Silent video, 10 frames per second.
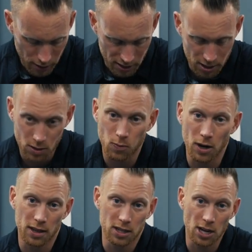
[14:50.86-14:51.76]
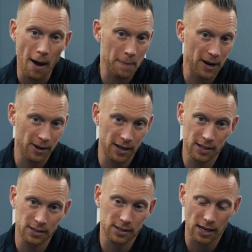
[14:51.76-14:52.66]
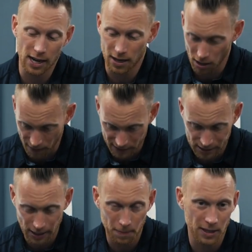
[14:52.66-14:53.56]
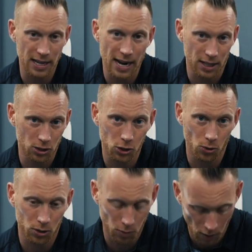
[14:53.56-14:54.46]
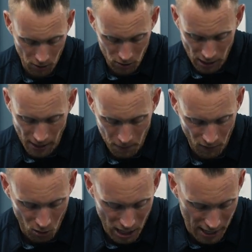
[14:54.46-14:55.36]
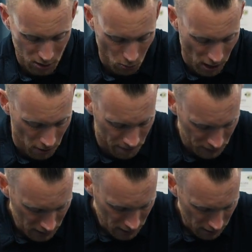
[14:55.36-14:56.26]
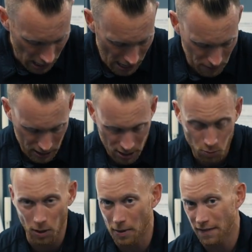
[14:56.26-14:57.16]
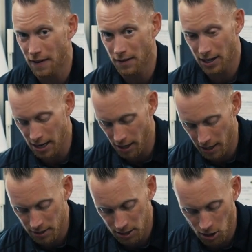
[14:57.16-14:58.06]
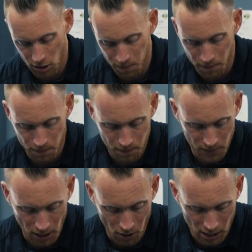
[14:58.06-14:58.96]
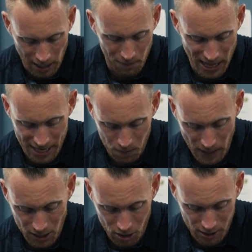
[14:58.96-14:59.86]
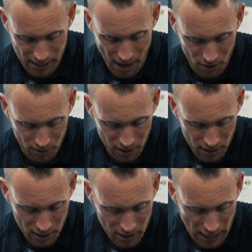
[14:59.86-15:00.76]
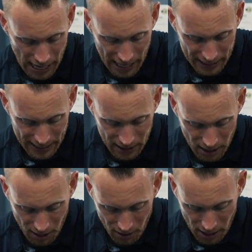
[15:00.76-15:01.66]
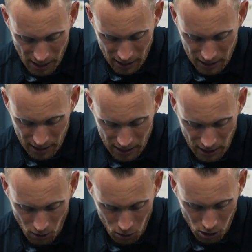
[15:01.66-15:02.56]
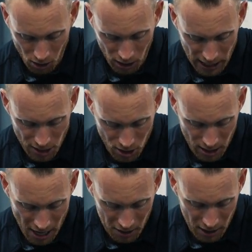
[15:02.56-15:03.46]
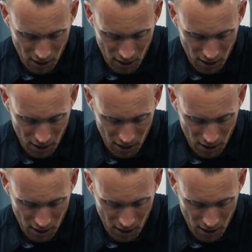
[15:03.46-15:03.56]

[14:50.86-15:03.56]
This is one of the top areas, uh, obviously up in the neck and the shoulders where we use the hypervolt at as well. Uh, but this is one of my favorite areas to just, you know, kind of blast patients out and get their, uh, get a little circulation down